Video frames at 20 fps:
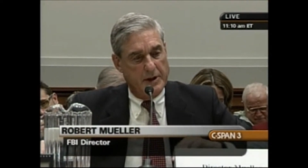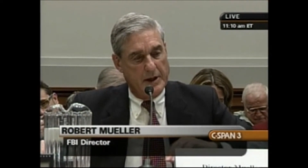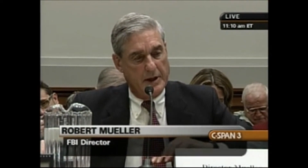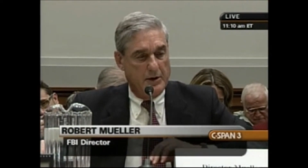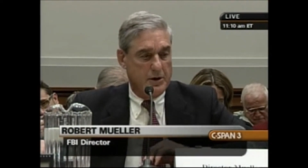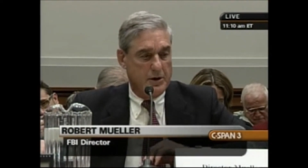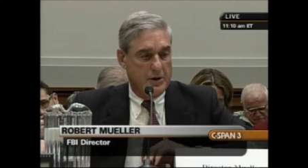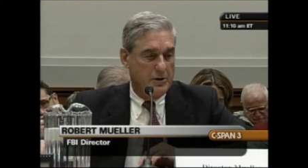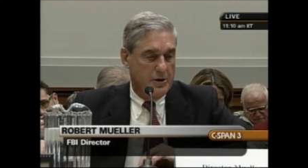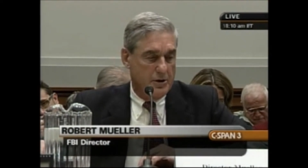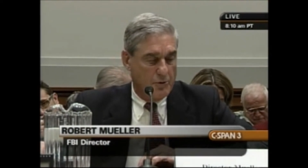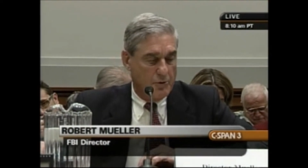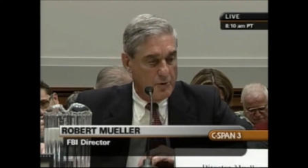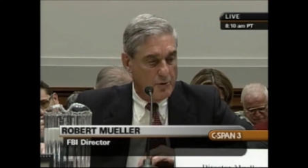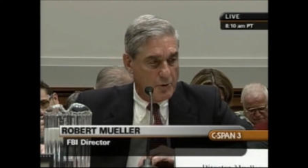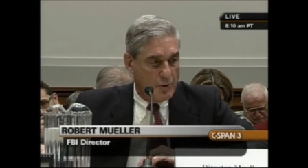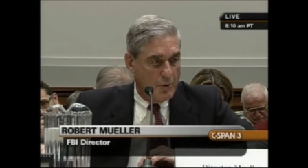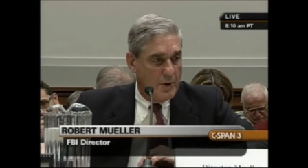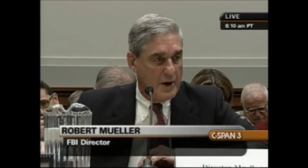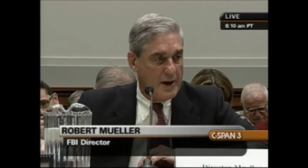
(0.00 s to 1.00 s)
are going to
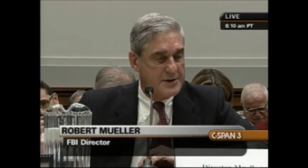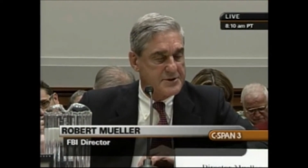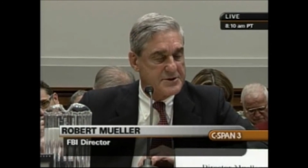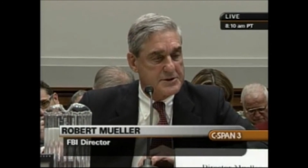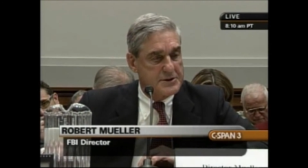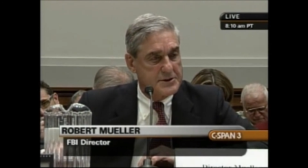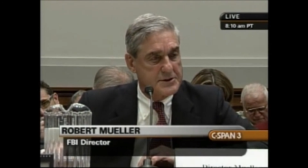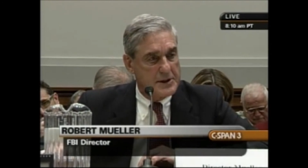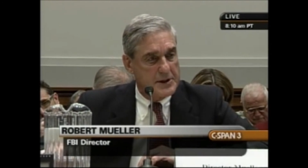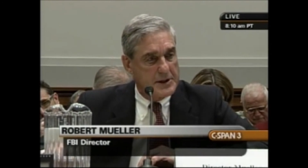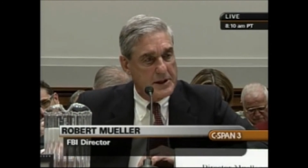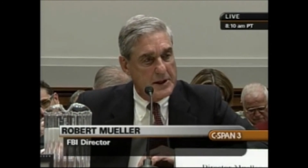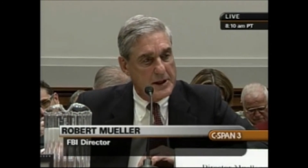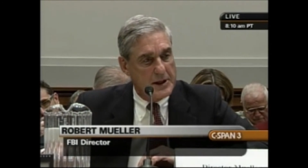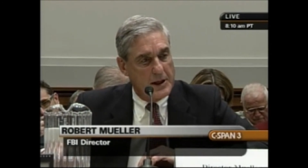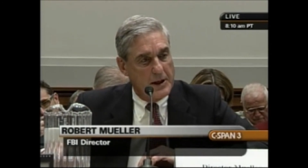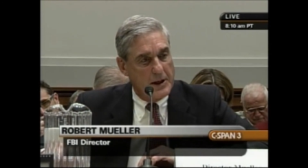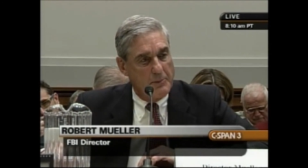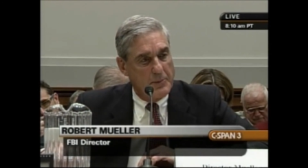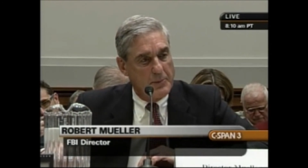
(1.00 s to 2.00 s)
request
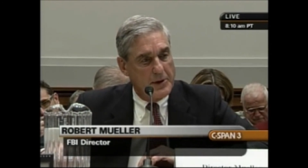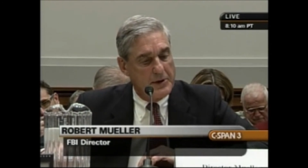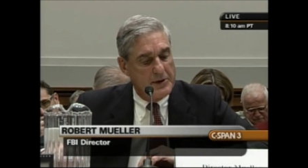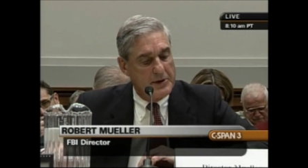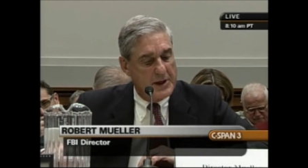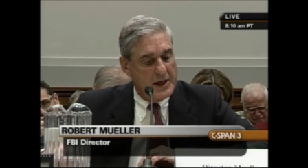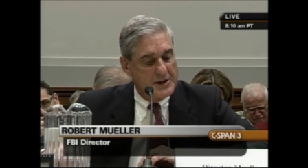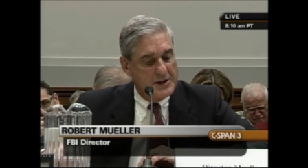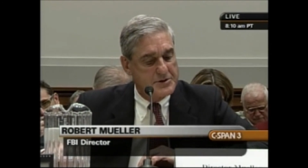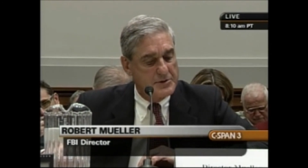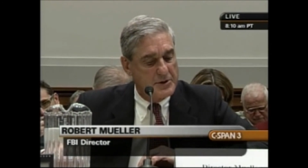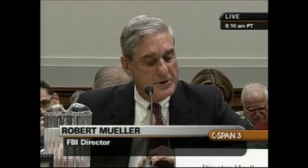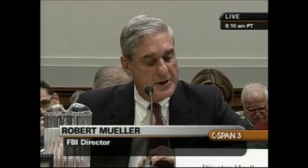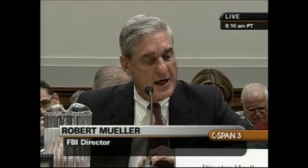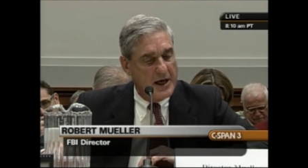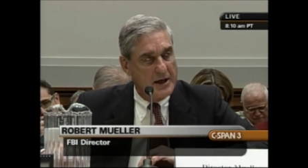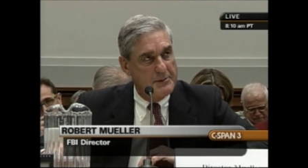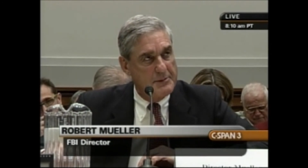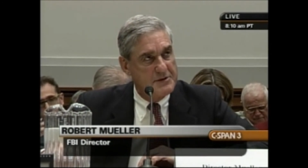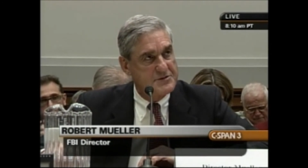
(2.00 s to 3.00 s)
um, the National
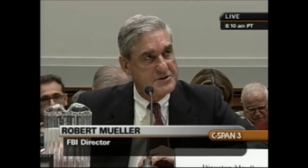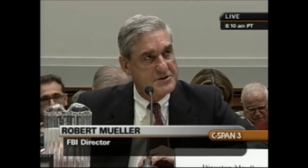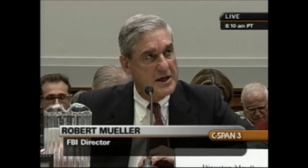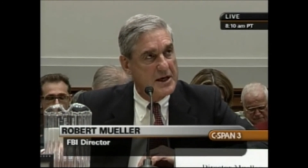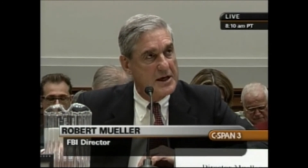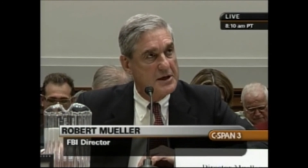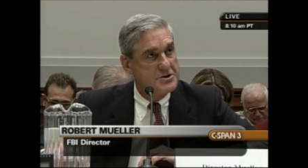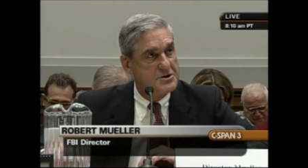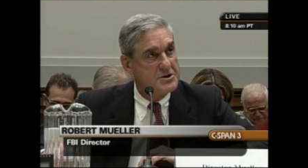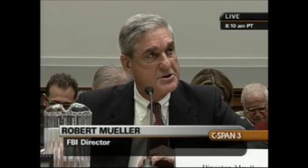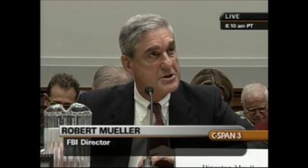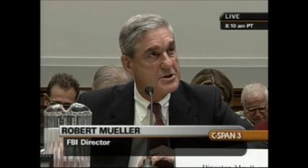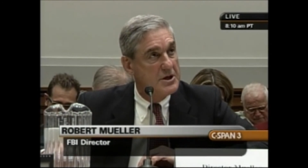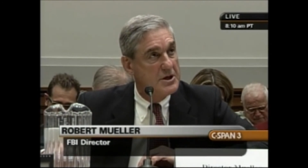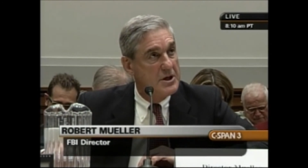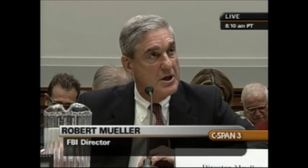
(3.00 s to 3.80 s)
Academy of Science